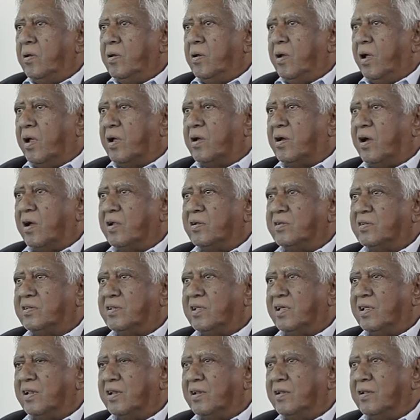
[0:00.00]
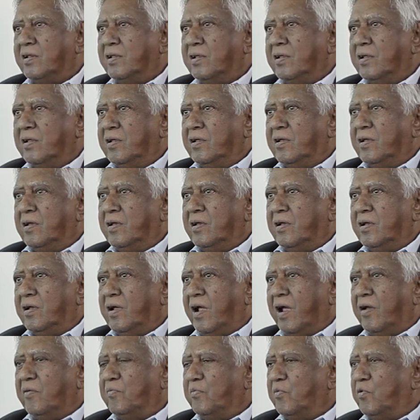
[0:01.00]
I can't say
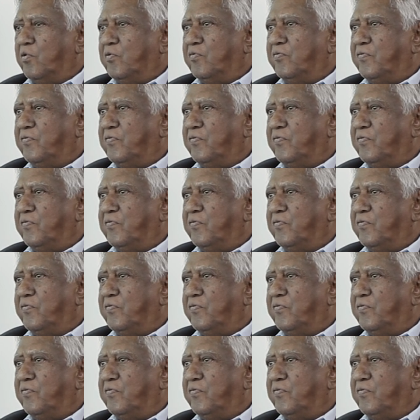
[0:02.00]
I have more